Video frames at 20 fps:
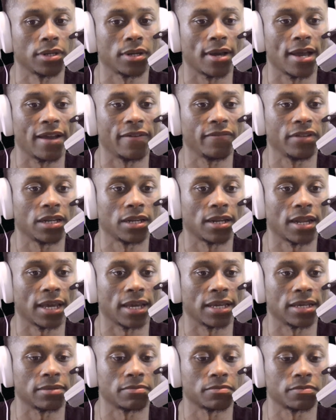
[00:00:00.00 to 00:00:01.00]
having the
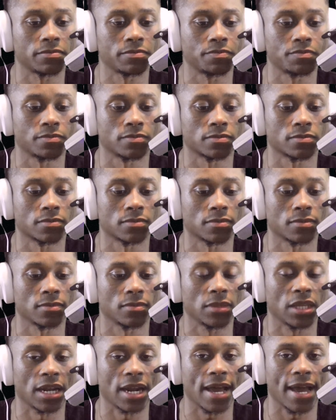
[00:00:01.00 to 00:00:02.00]
name
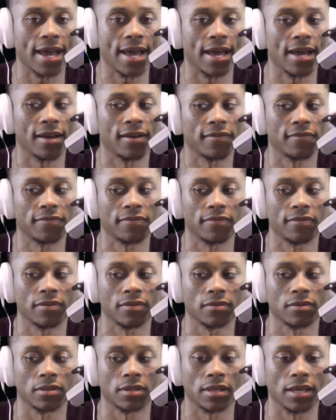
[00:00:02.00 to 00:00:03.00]
that I have,
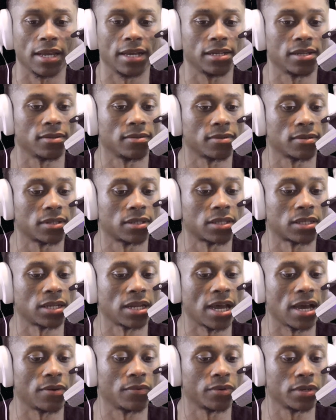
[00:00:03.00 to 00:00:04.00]
it's
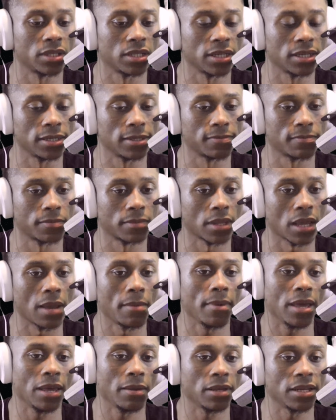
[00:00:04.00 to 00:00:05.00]
not really,
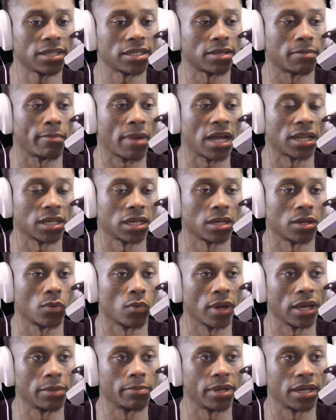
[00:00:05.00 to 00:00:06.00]
maybe it's symbolic in a
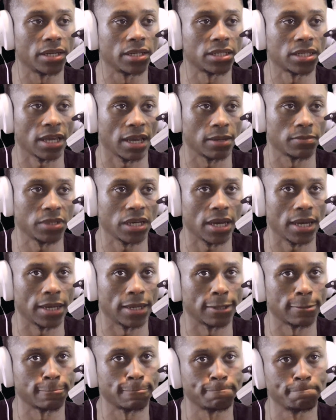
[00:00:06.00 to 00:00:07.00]
way, but at the same
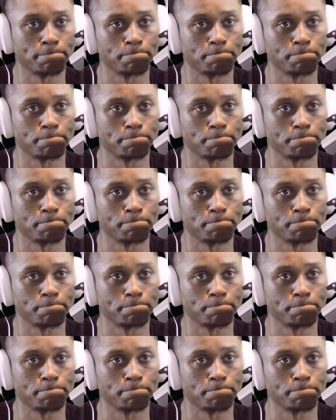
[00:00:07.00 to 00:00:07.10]
time,